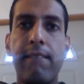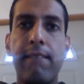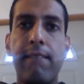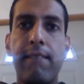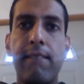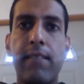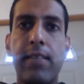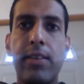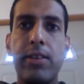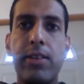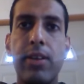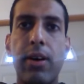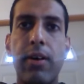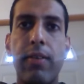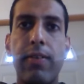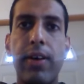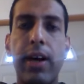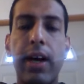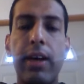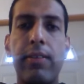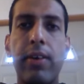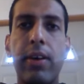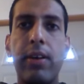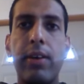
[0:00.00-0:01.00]
So
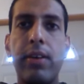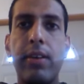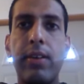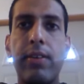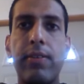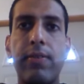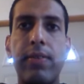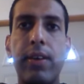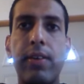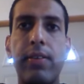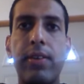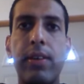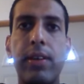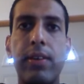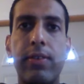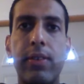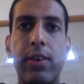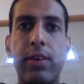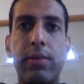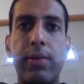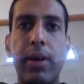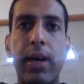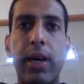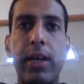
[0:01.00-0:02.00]
550
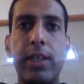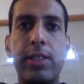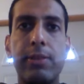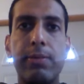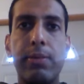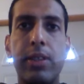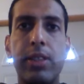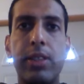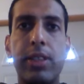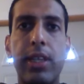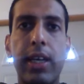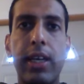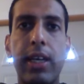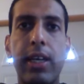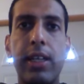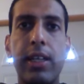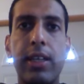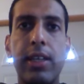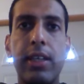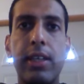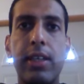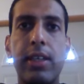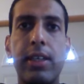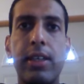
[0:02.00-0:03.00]
foot-pounds per second
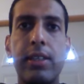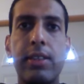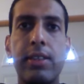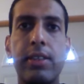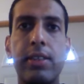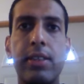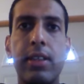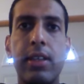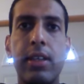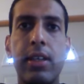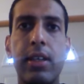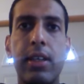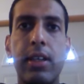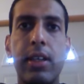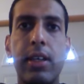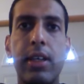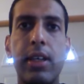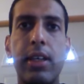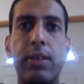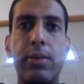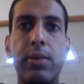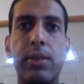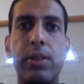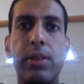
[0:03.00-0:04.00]
is
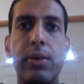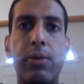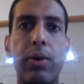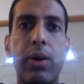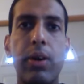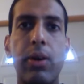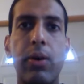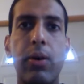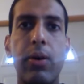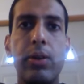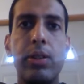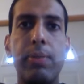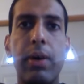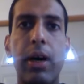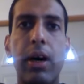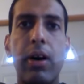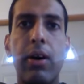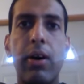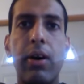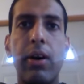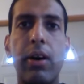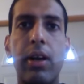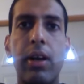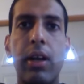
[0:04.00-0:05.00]
equal to 1
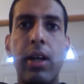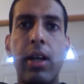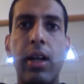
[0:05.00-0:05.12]
horsepower,